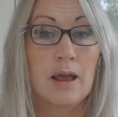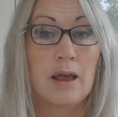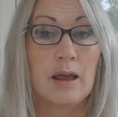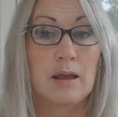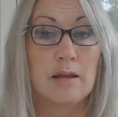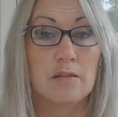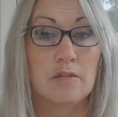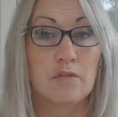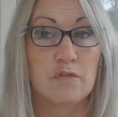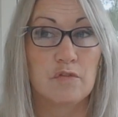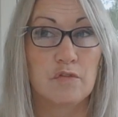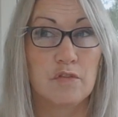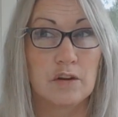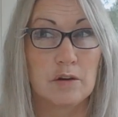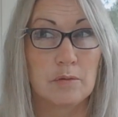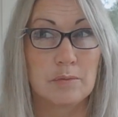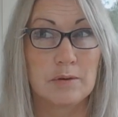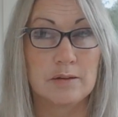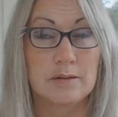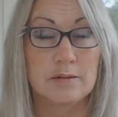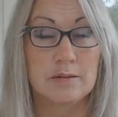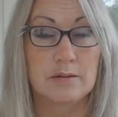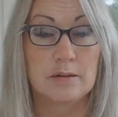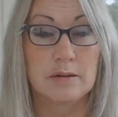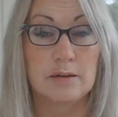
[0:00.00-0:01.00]
It's a
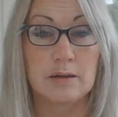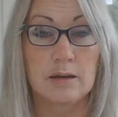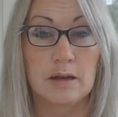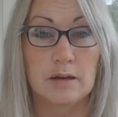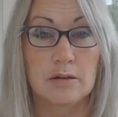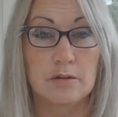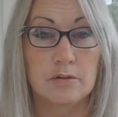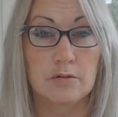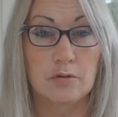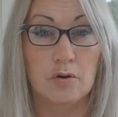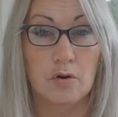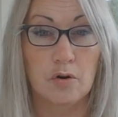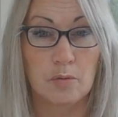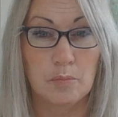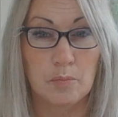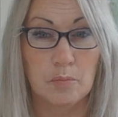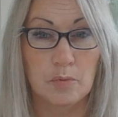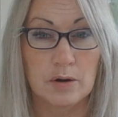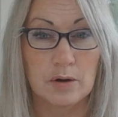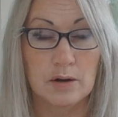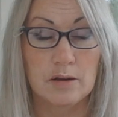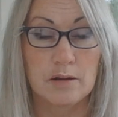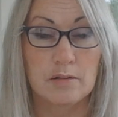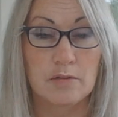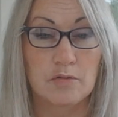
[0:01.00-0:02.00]
vitamin D and
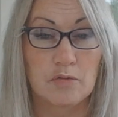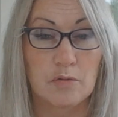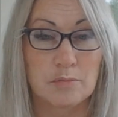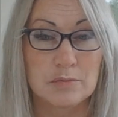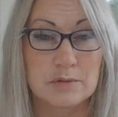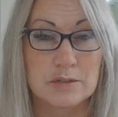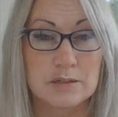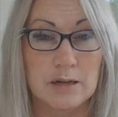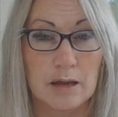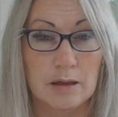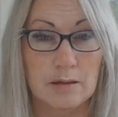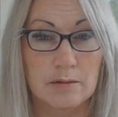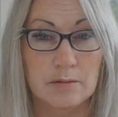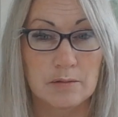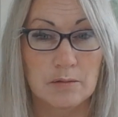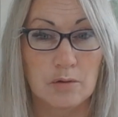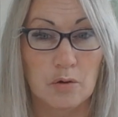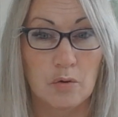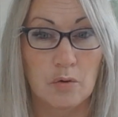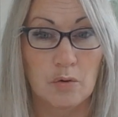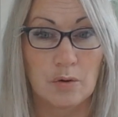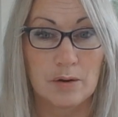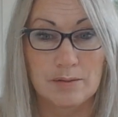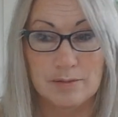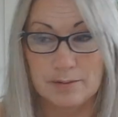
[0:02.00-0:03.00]
turmeric. It's from
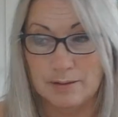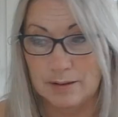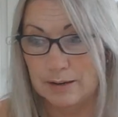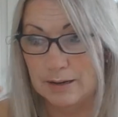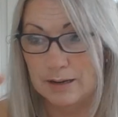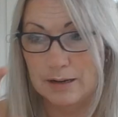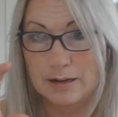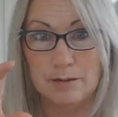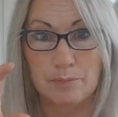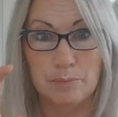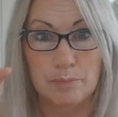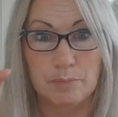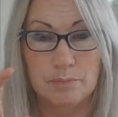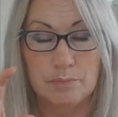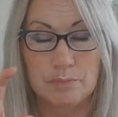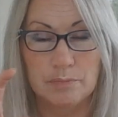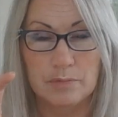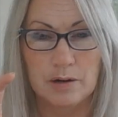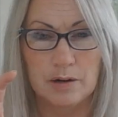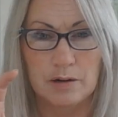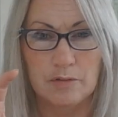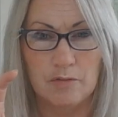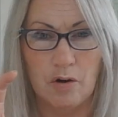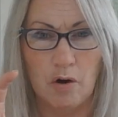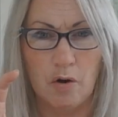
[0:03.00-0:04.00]
Tesco. It's a little
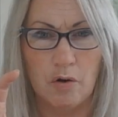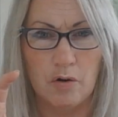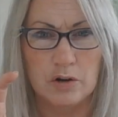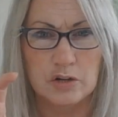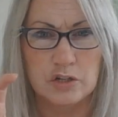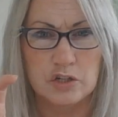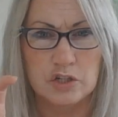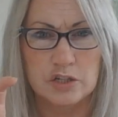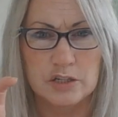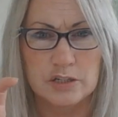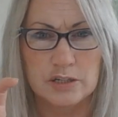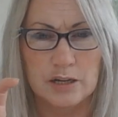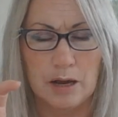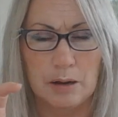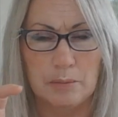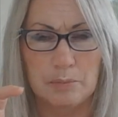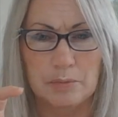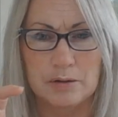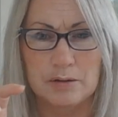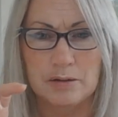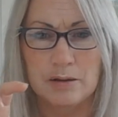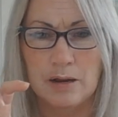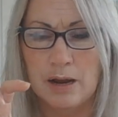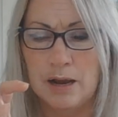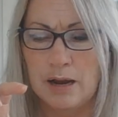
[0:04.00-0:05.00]
kind of orangey
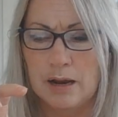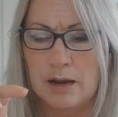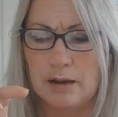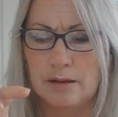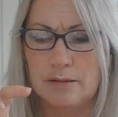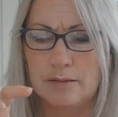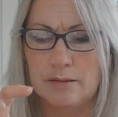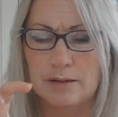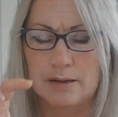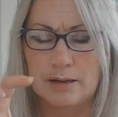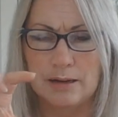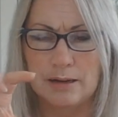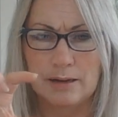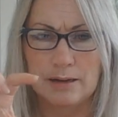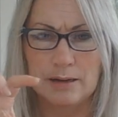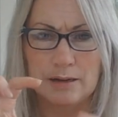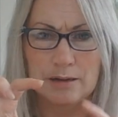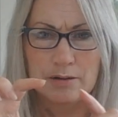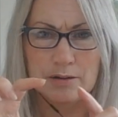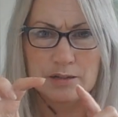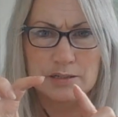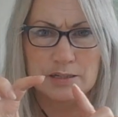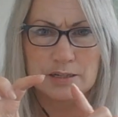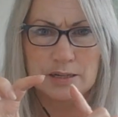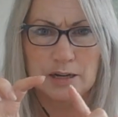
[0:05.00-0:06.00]
tablet. It's in a little
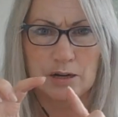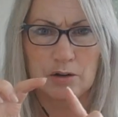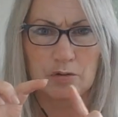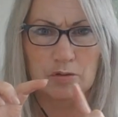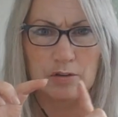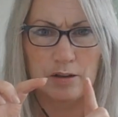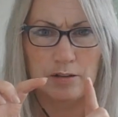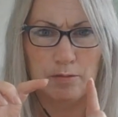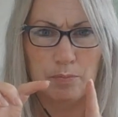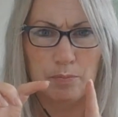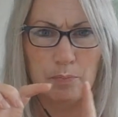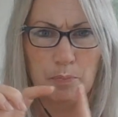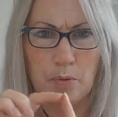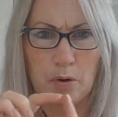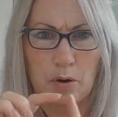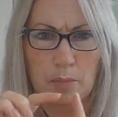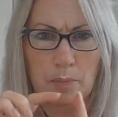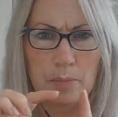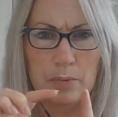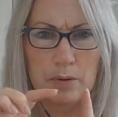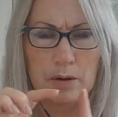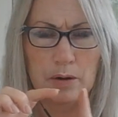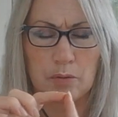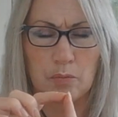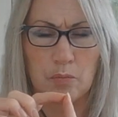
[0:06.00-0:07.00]
container that's
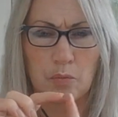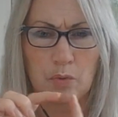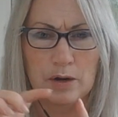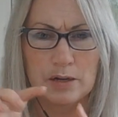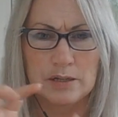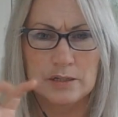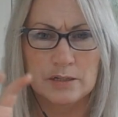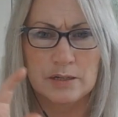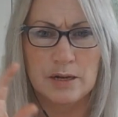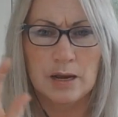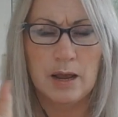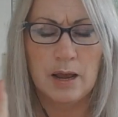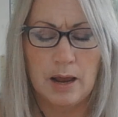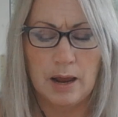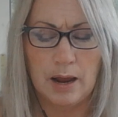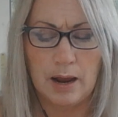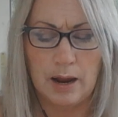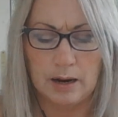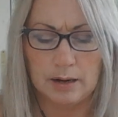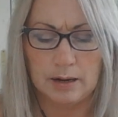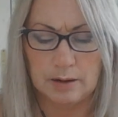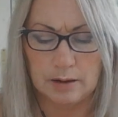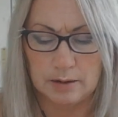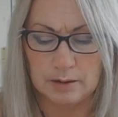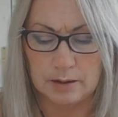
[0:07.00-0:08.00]
purple and white,
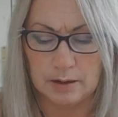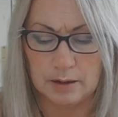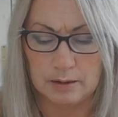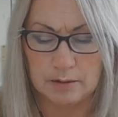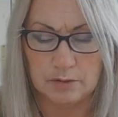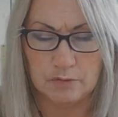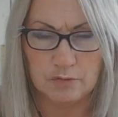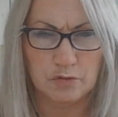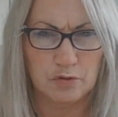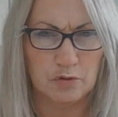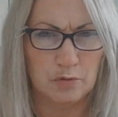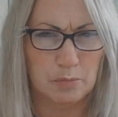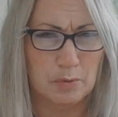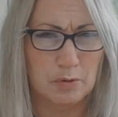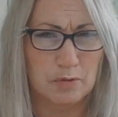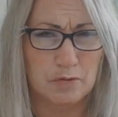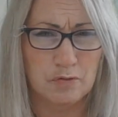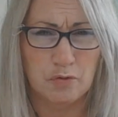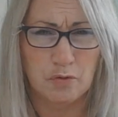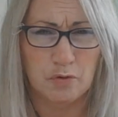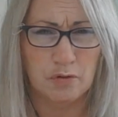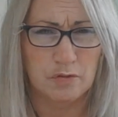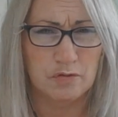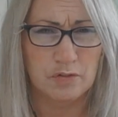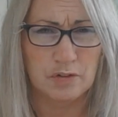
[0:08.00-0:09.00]
and I get it for about
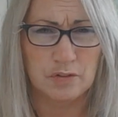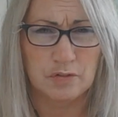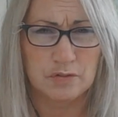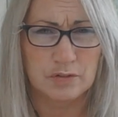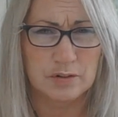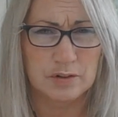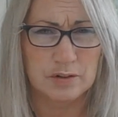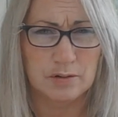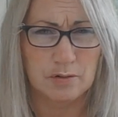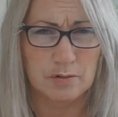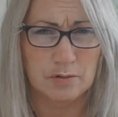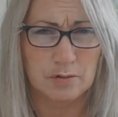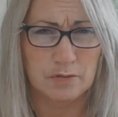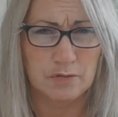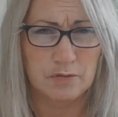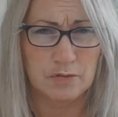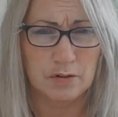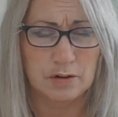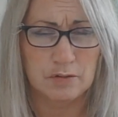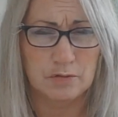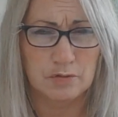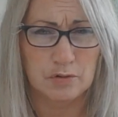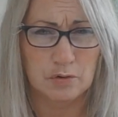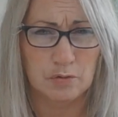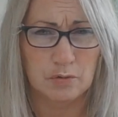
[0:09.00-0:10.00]
€4.50 or
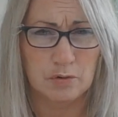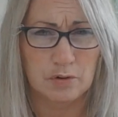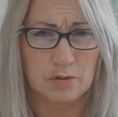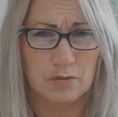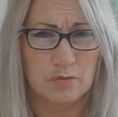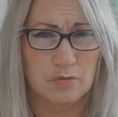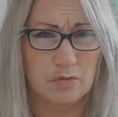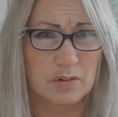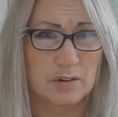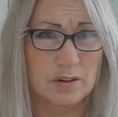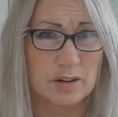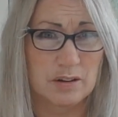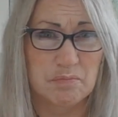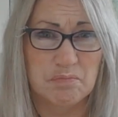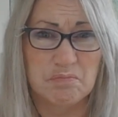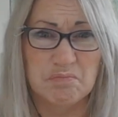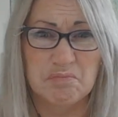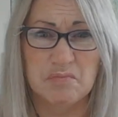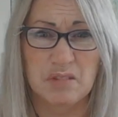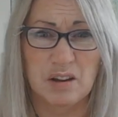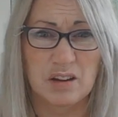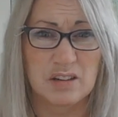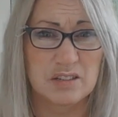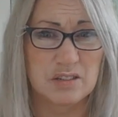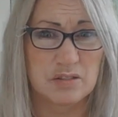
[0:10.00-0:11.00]
€5 for like,
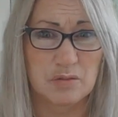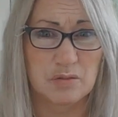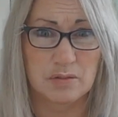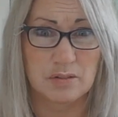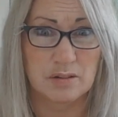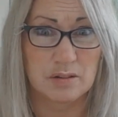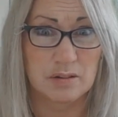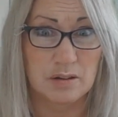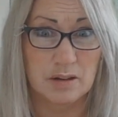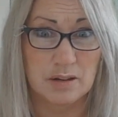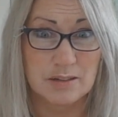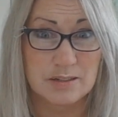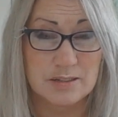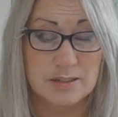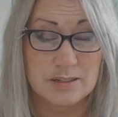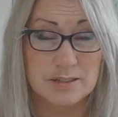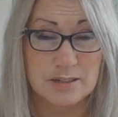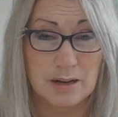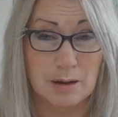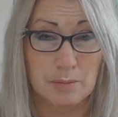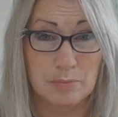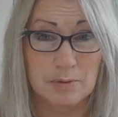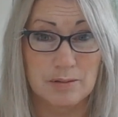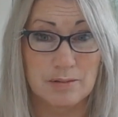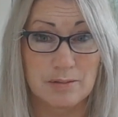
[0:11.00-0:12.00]
I don't know, 90
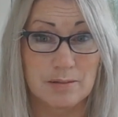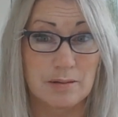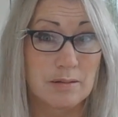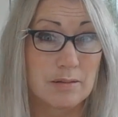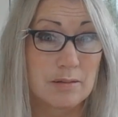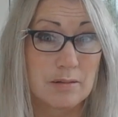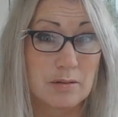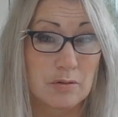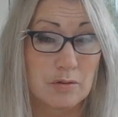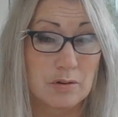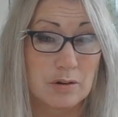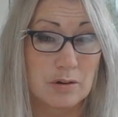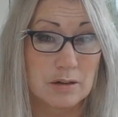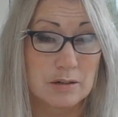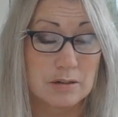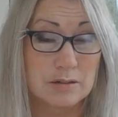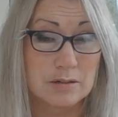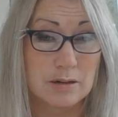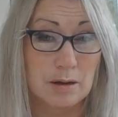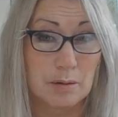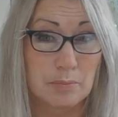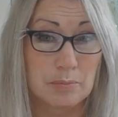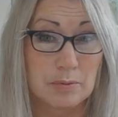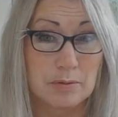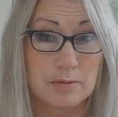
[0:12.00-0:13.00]
tablets, 60 or 90
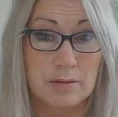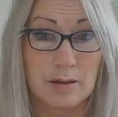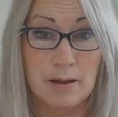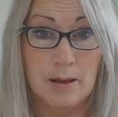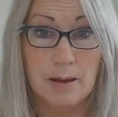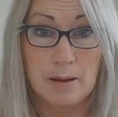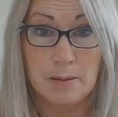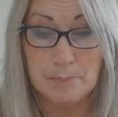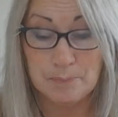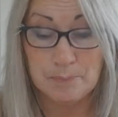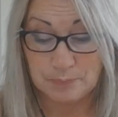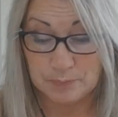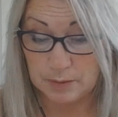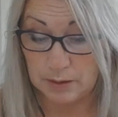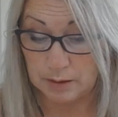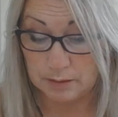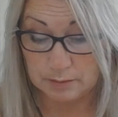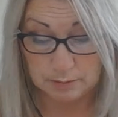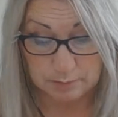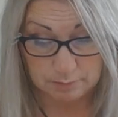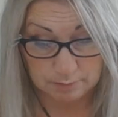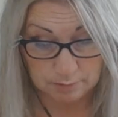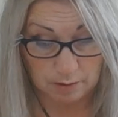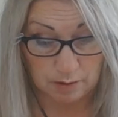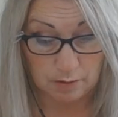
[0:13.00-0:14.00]
tablets,
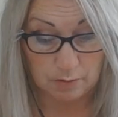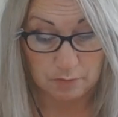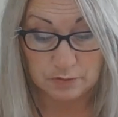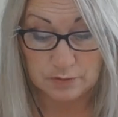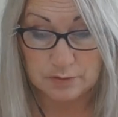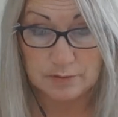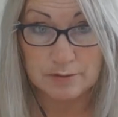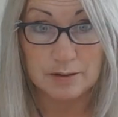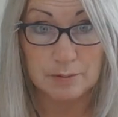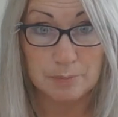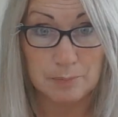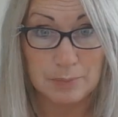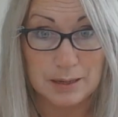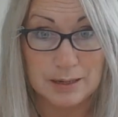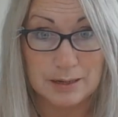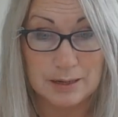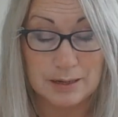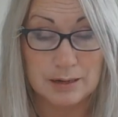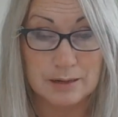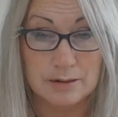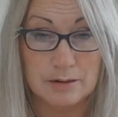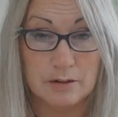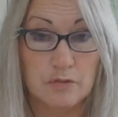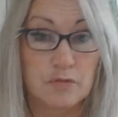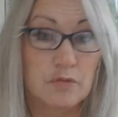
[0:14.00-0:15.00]
and it's obviously
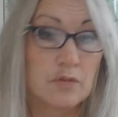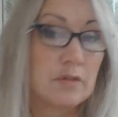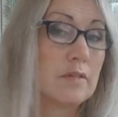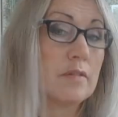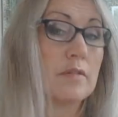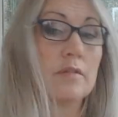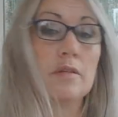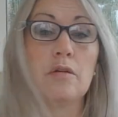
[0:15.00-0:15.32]
making a difference.